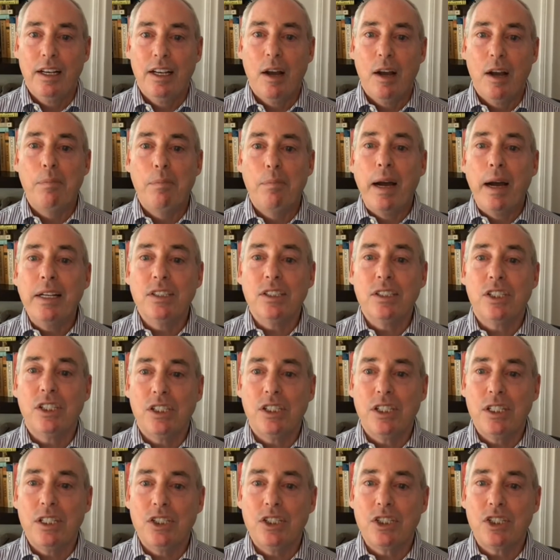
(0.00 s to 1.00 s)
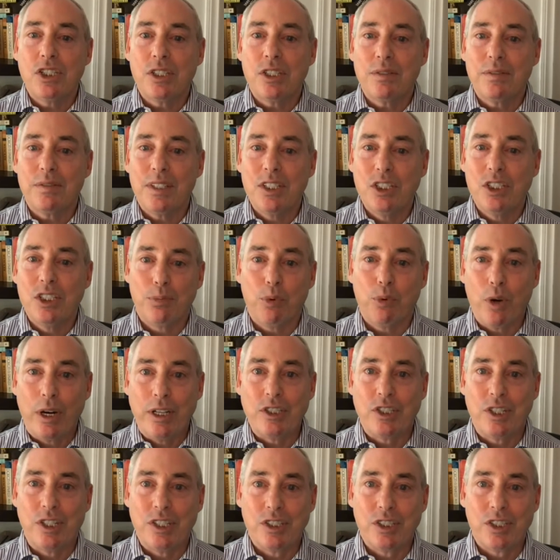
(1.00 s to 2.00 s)
Now, Biden sees his
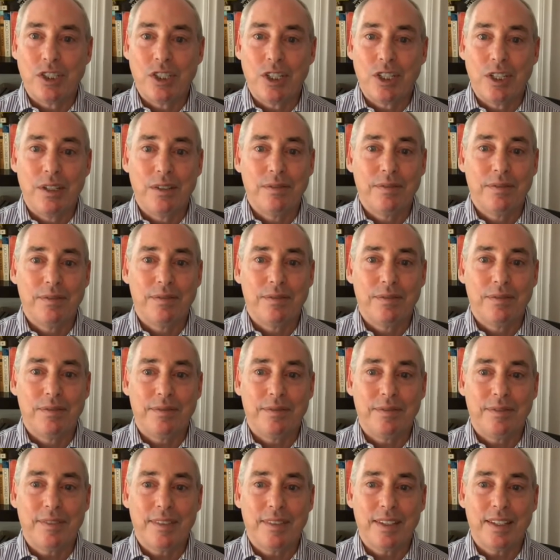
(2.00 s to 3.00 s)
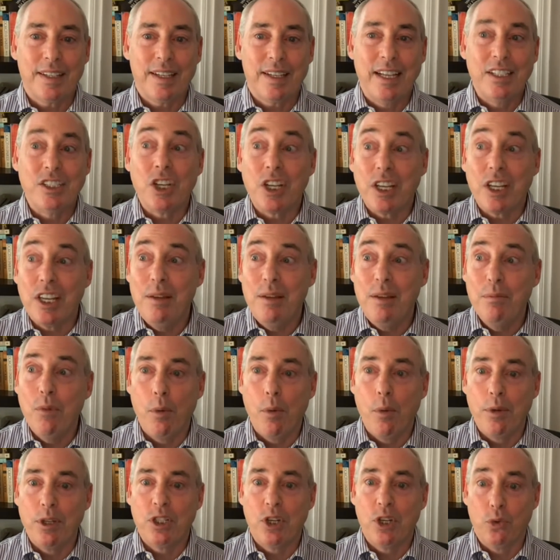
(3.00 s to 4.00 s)
presidency as a key
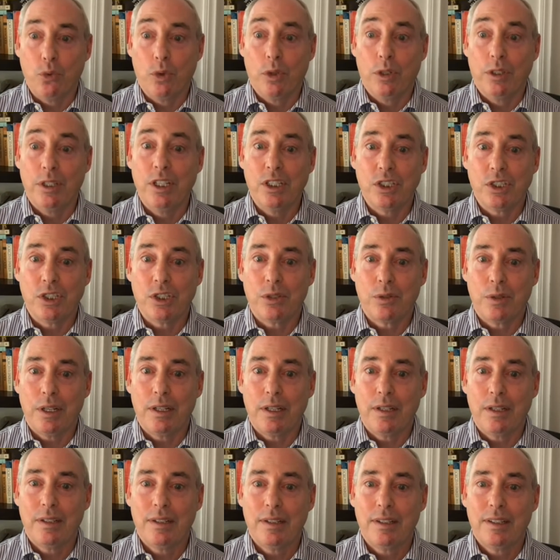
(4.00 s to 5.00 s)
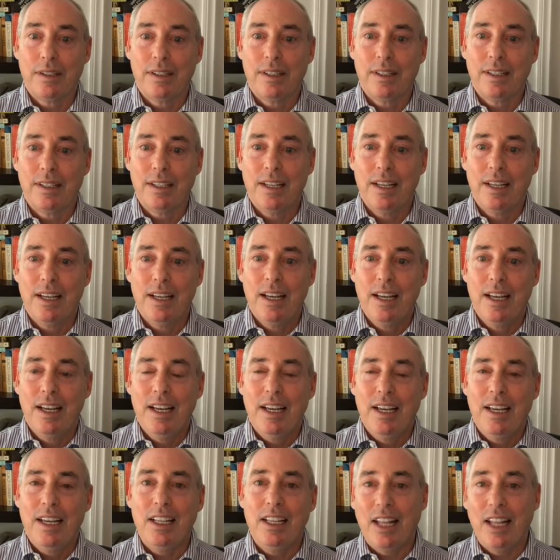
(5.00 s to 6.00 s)
moment in world history.
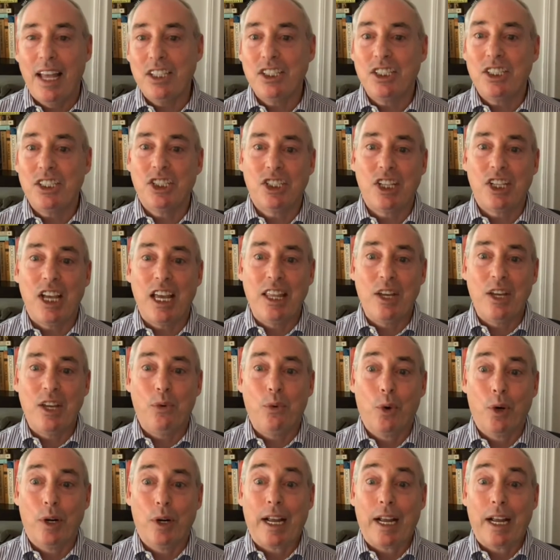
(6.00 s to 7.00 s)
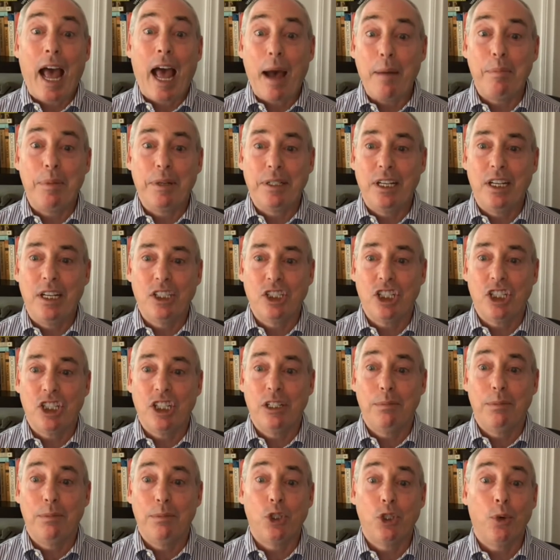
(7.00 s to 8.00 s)
He likes to say that we're in a
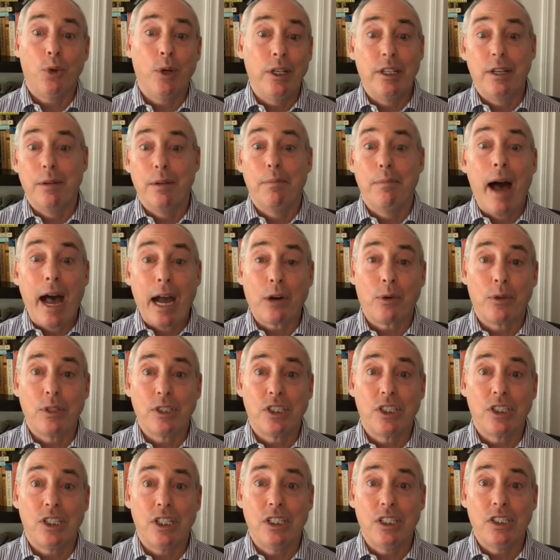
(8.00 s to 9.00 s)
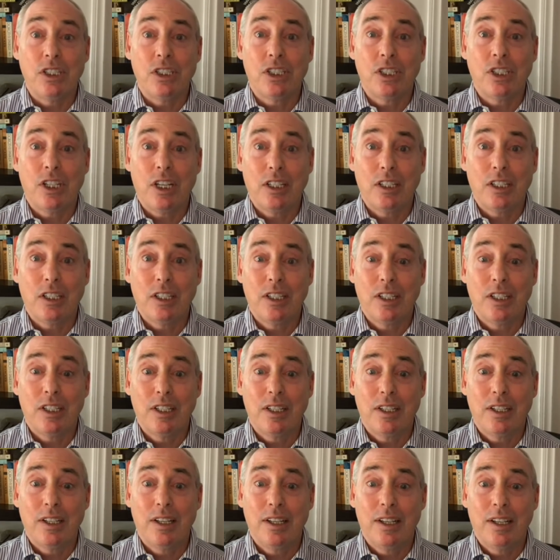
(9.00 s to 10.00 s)
competition between democracies
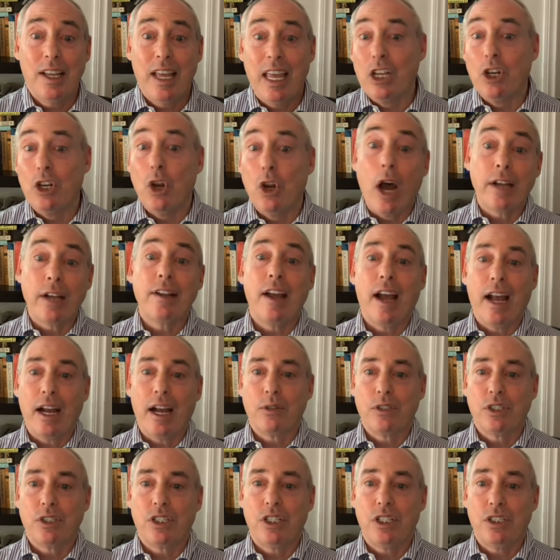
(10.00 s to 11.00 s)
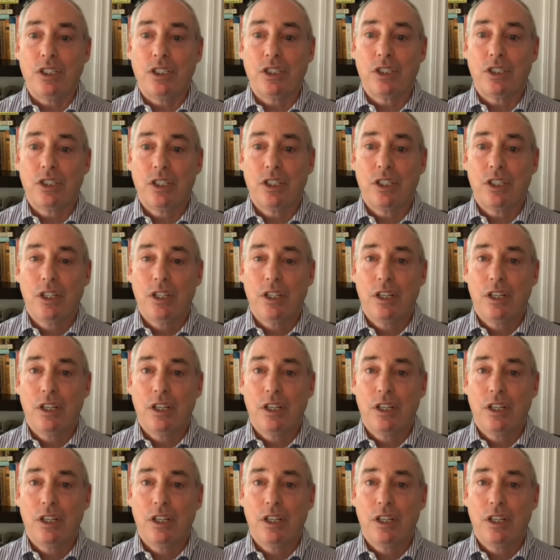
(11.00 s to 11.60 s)
and autocracies.